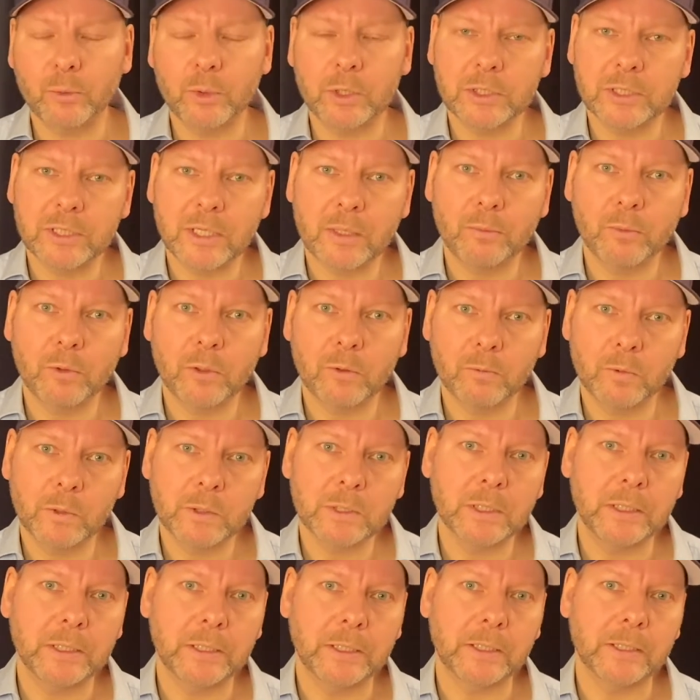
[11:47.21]
where someone
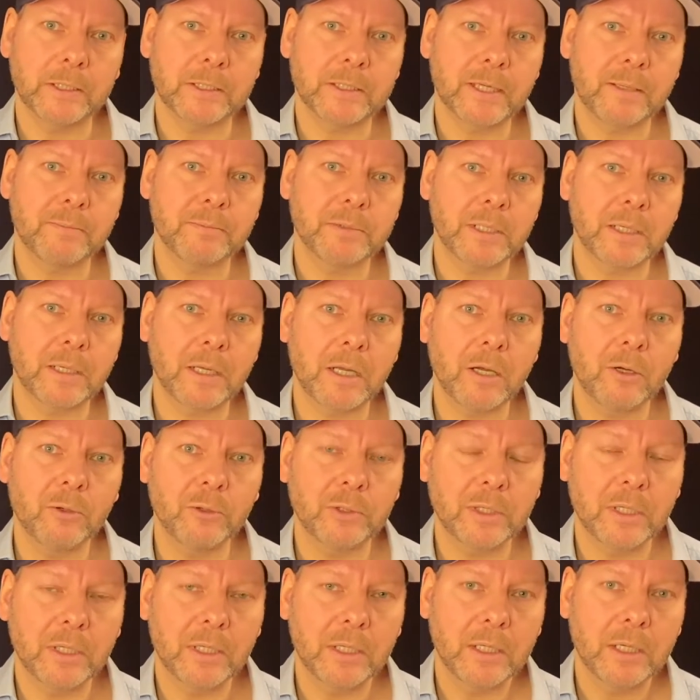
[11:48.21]
was leaking something
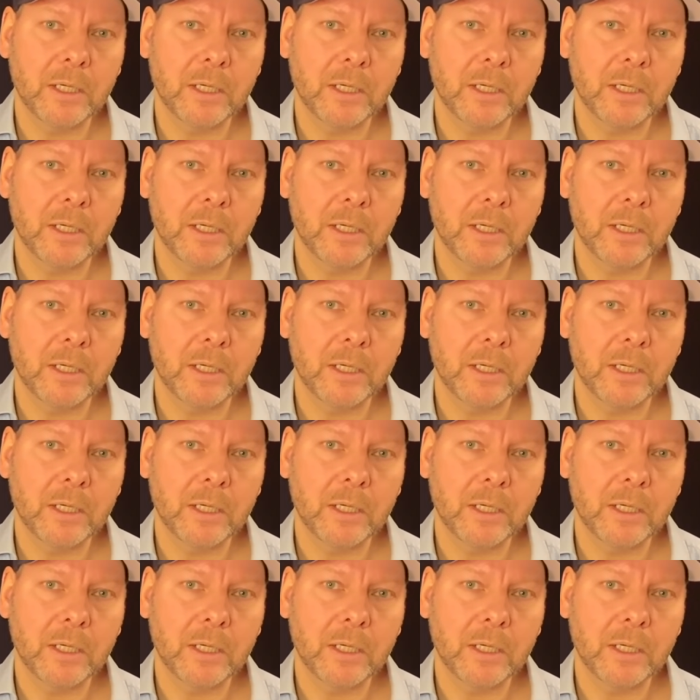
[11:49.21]
out.